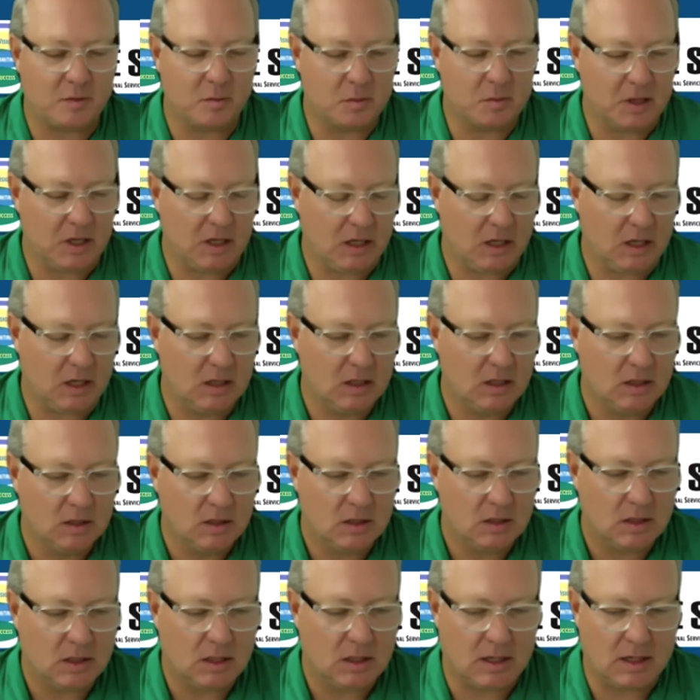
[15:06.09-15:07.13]
me
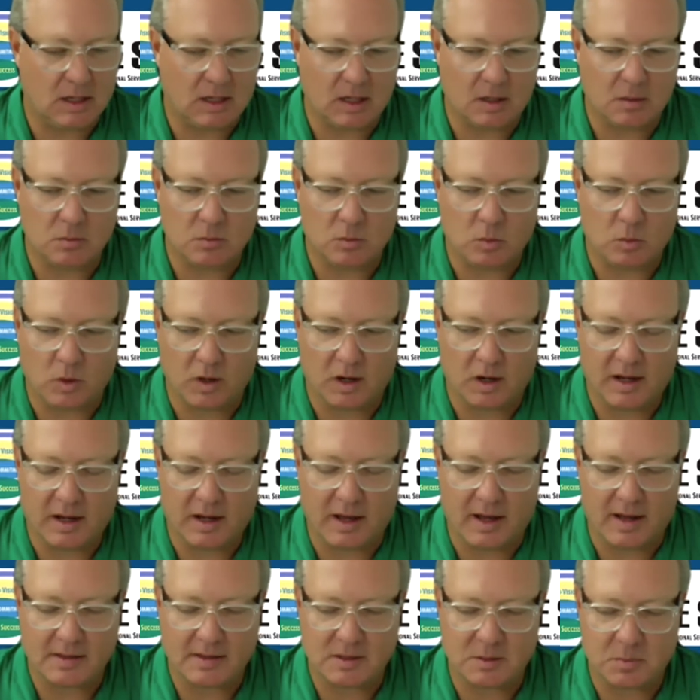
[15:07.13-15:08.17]
when I
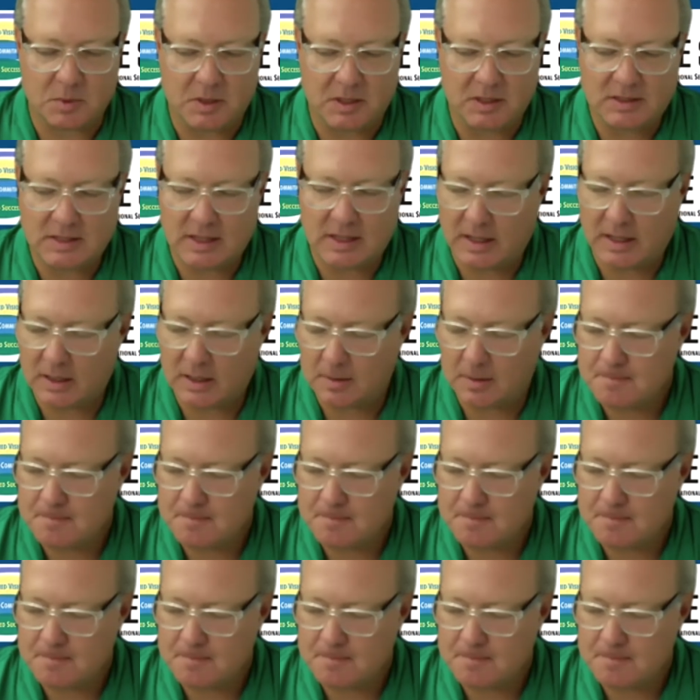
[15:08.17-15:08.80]
got to PTECH.